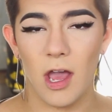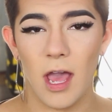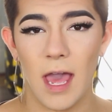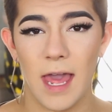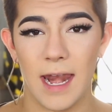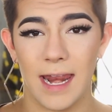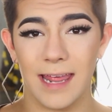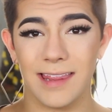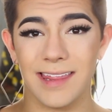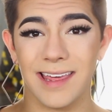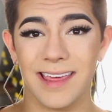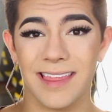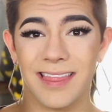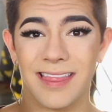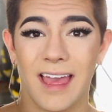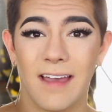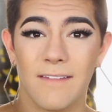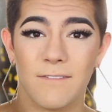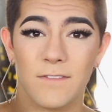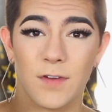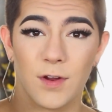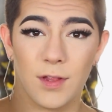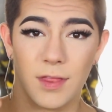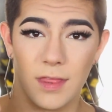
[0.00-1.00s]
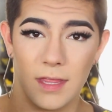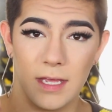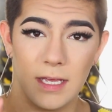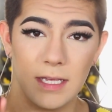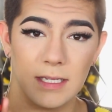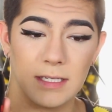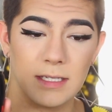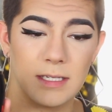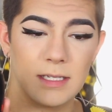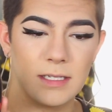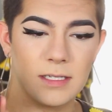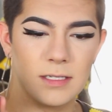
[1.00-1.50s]
And I like that for
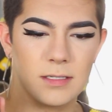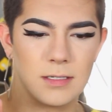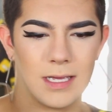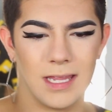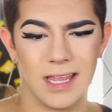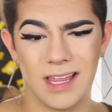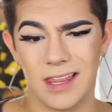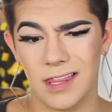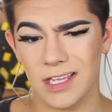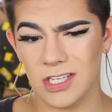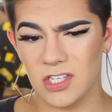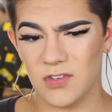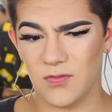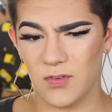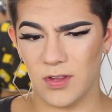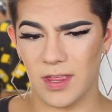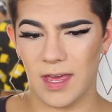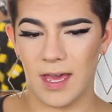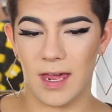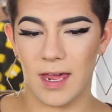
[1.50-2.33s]
this. I like this for